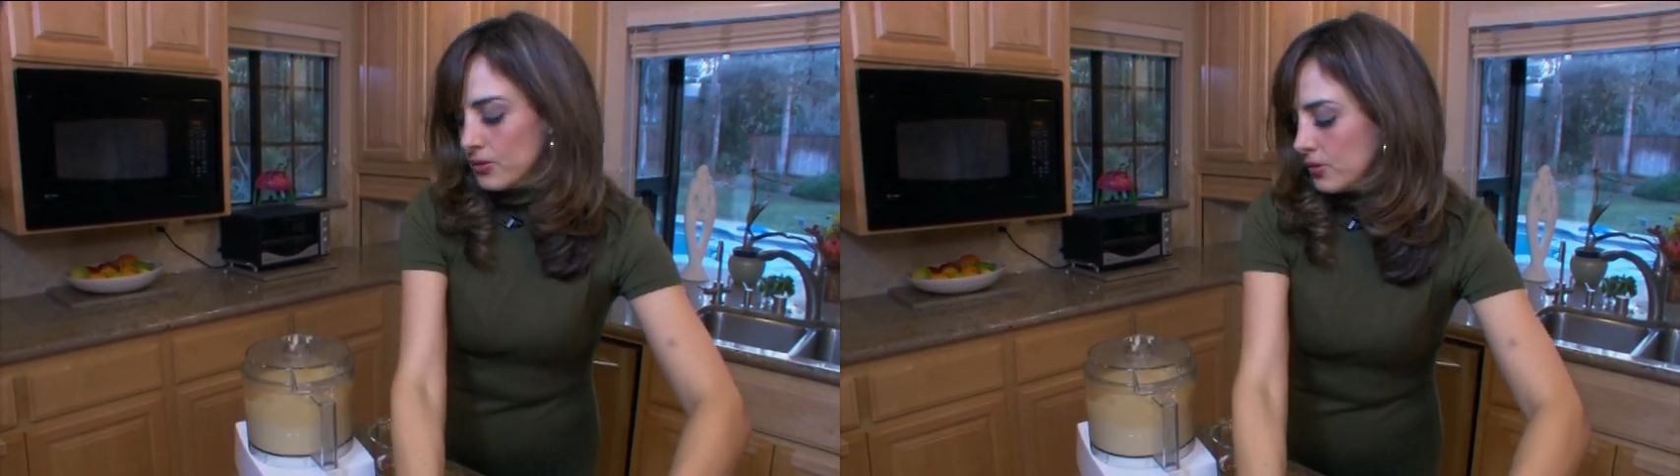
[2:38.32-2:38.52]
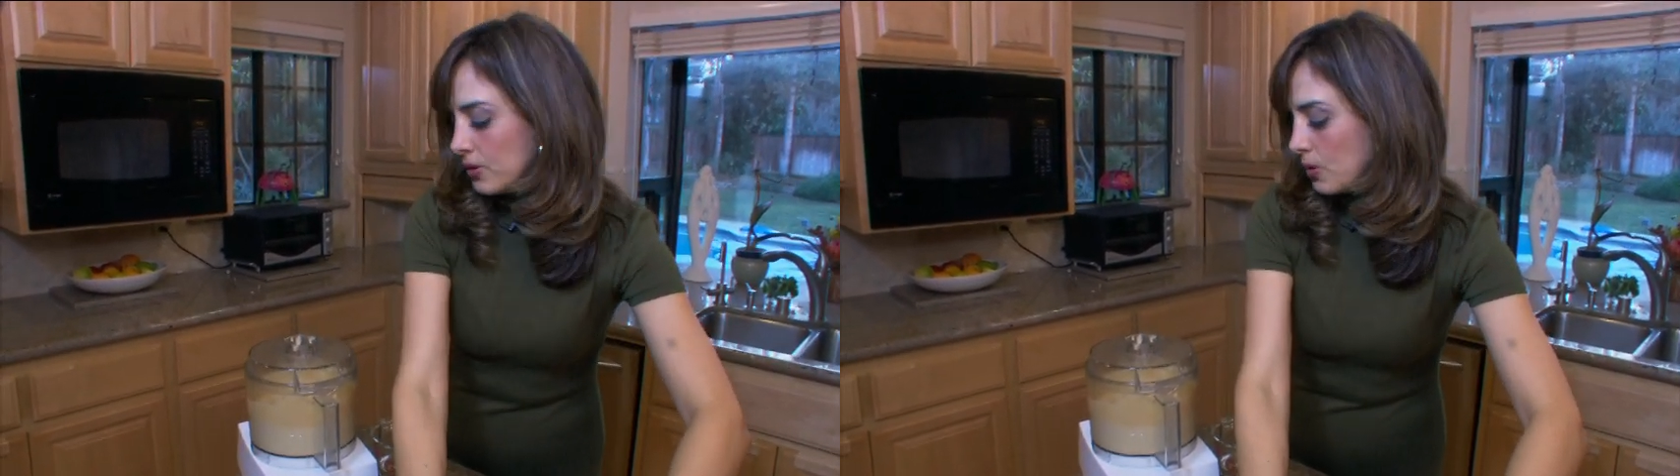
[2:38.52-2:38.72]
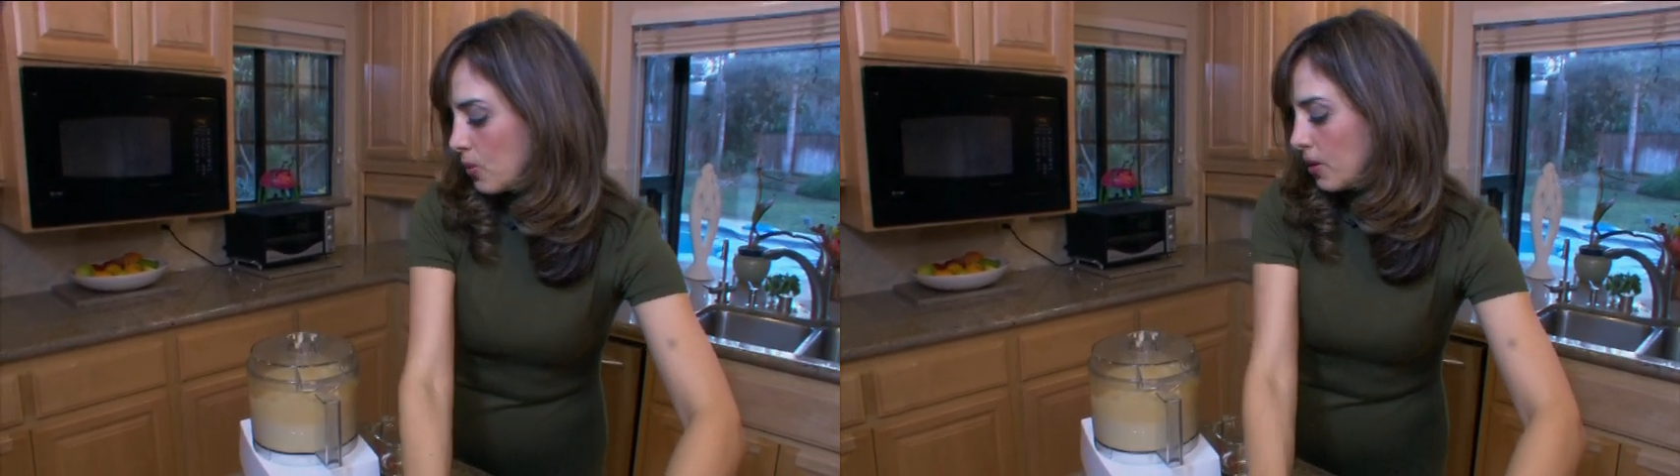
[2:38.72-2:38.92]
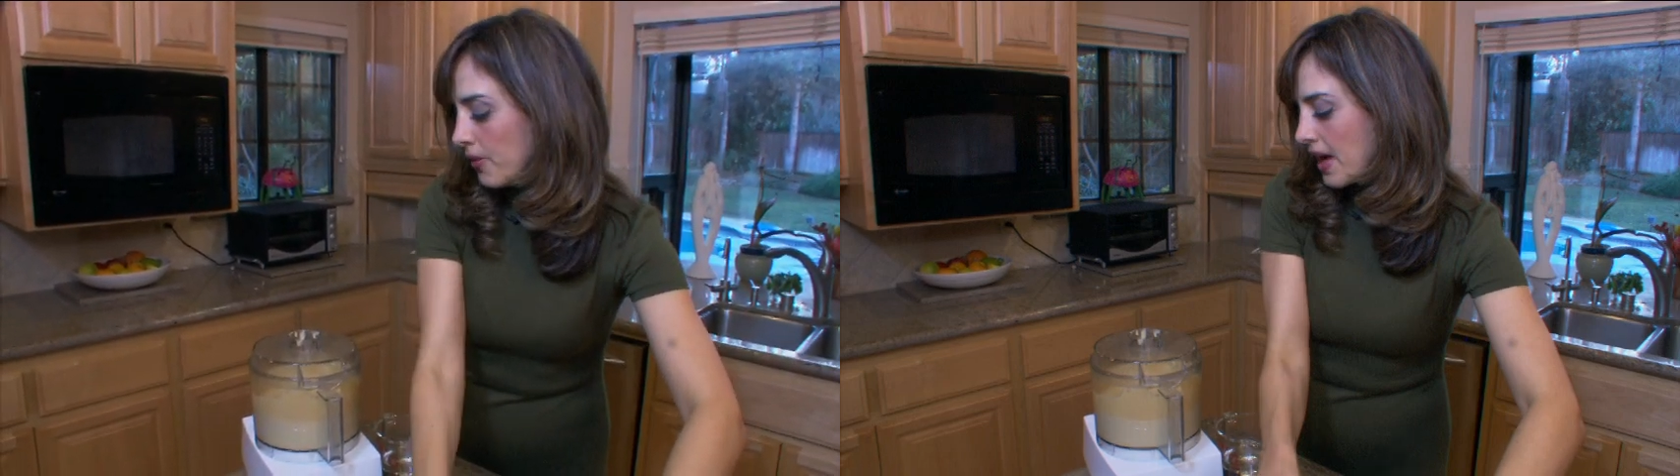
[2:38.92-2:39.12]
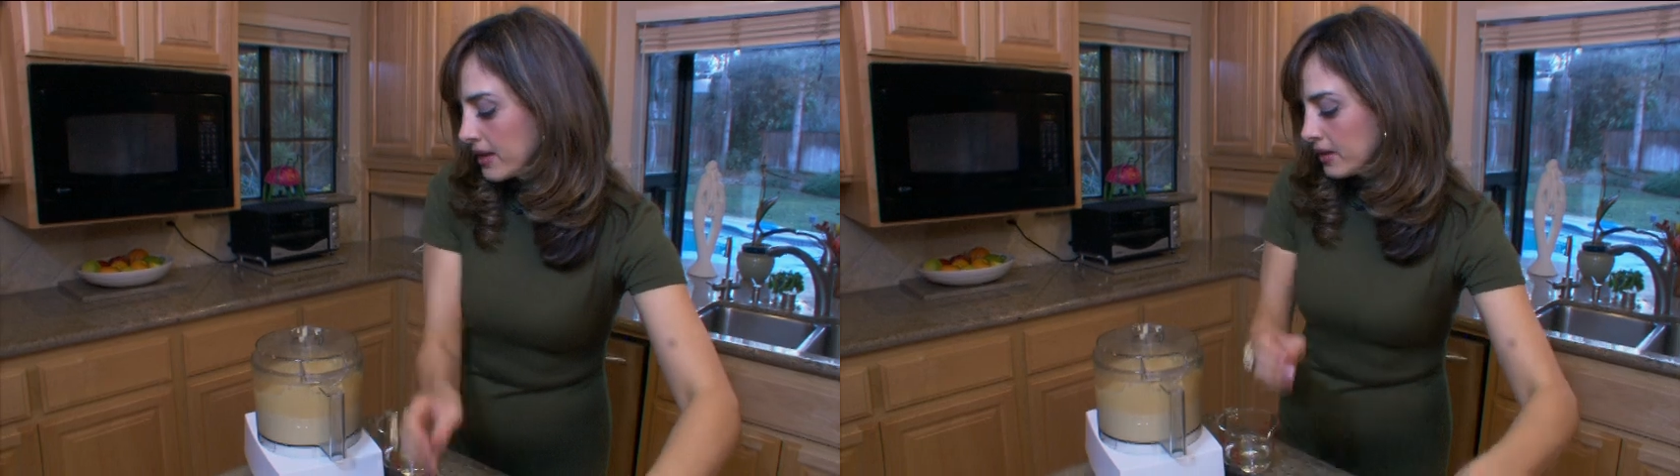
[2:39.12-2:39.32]
We're going to whirl
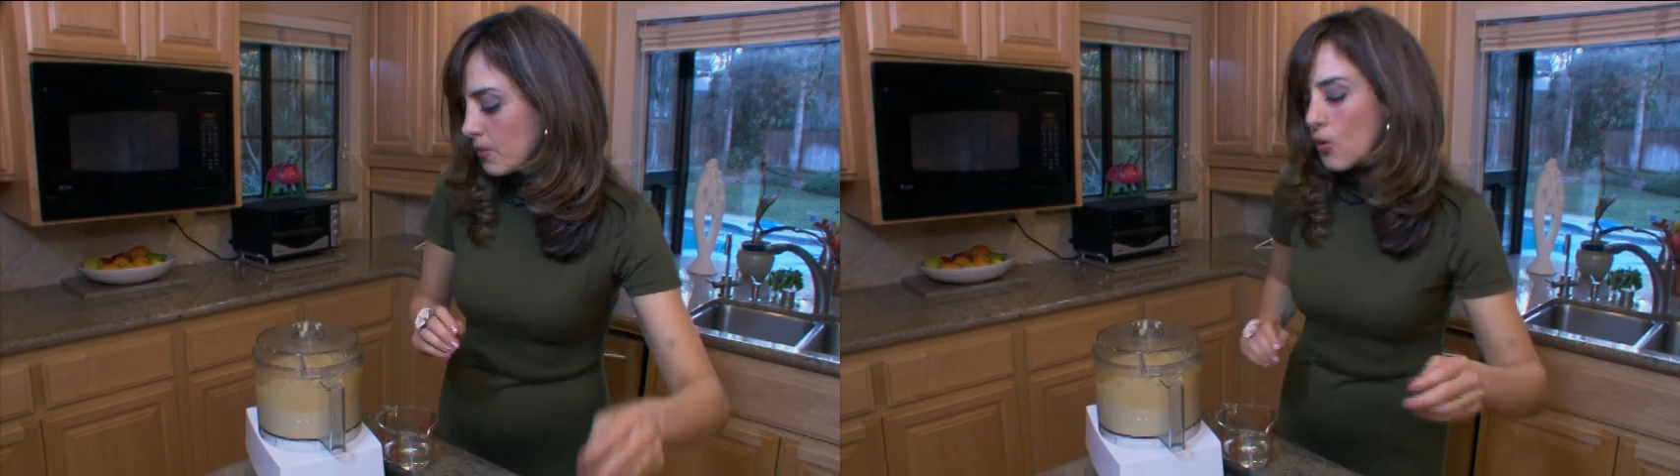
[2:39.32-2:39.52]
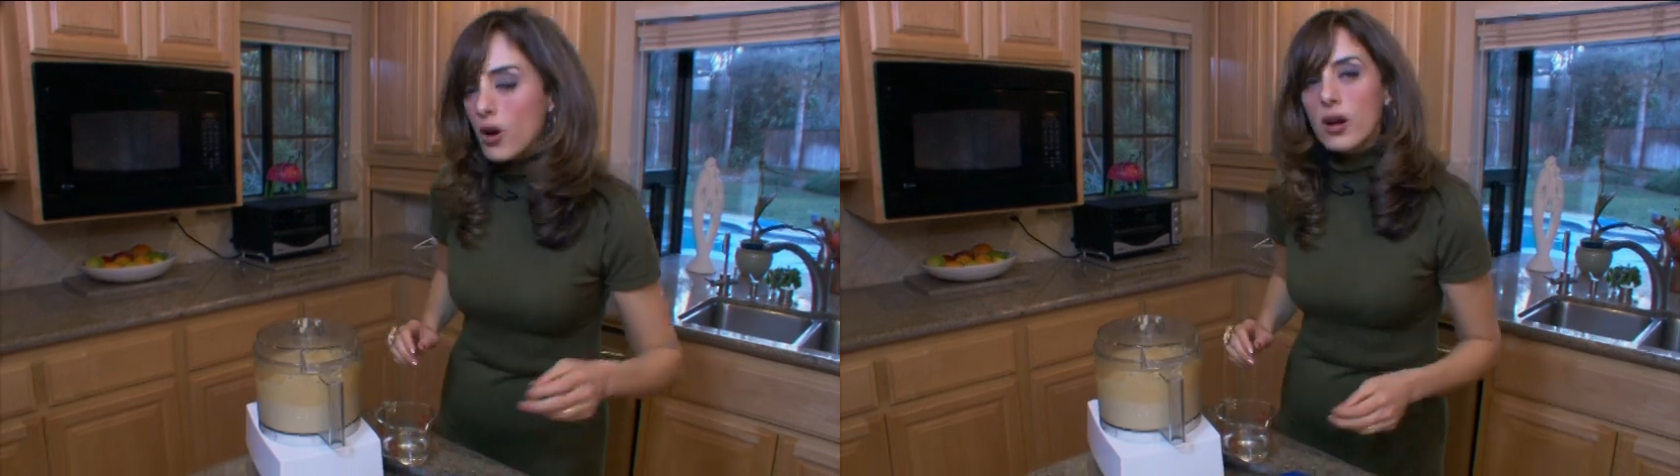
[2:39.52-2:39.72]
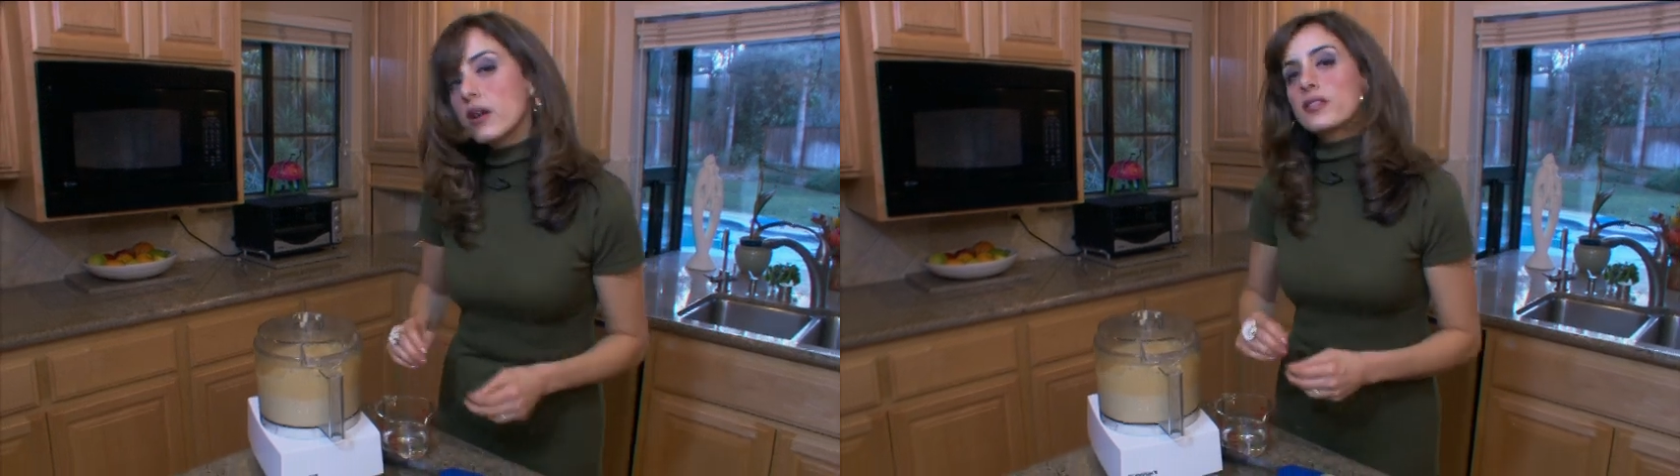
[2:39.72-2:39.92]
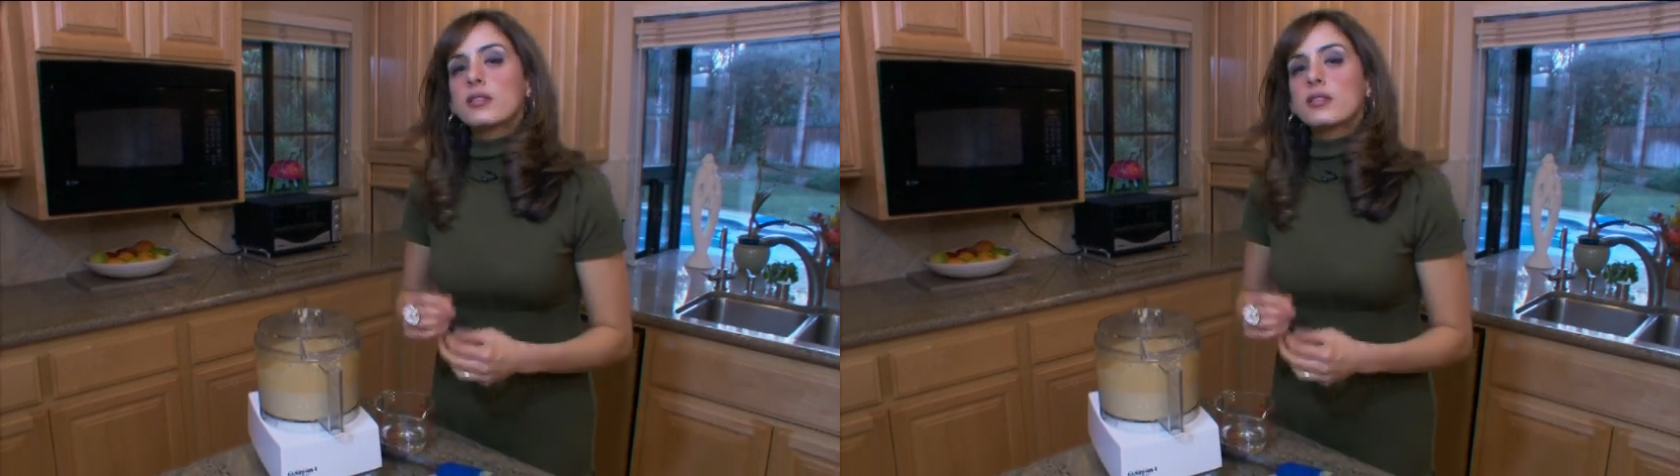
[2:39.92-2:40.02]
that a little more.